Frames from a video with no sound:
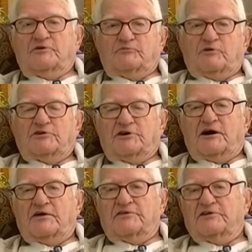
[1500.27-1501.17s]
we had one
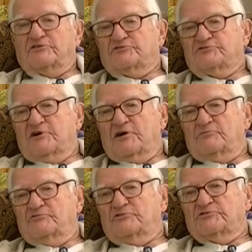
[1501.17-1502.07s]
guy that his
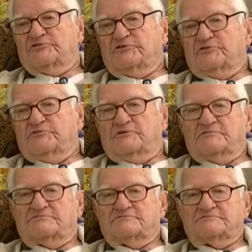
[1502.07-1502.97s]
job was
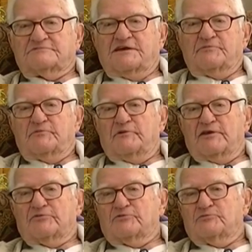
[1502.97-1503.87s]
to keep the
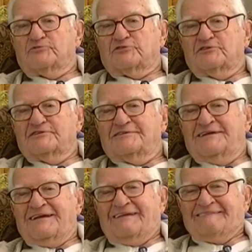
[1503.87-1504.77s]
bathrooms
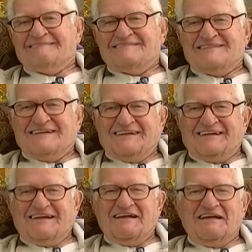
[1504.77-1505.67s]
clean.
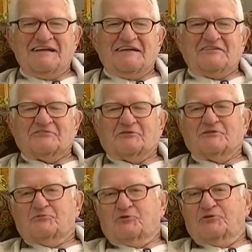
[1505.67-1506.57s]
So he
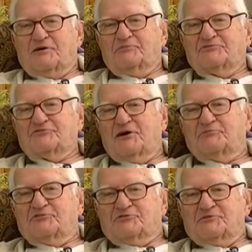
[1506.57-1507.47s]
wrote up a job
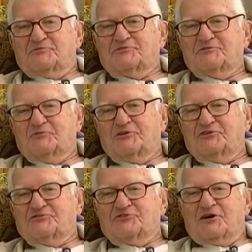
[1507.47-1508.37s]
description of what
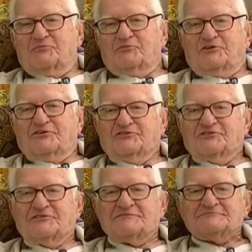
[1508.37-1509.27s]
his job
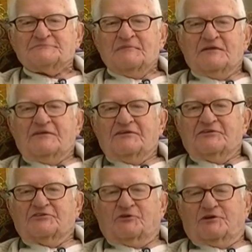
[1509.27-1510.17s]
was.
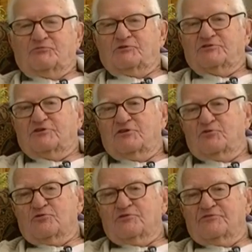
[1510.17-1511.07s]
So it went to
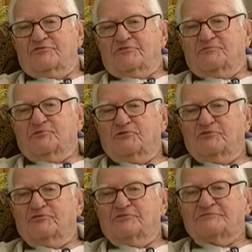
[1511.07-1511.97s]
Lauren for
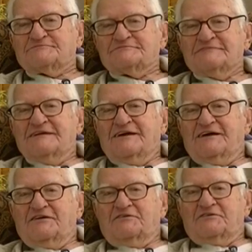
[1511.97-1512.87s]
approval,
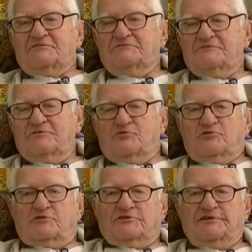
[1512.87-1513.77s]
and
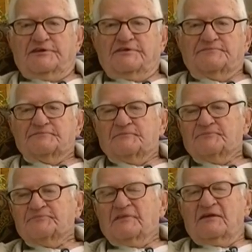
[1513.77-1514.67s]
Lauren looked at
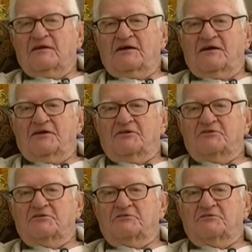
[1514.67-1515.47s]
it. And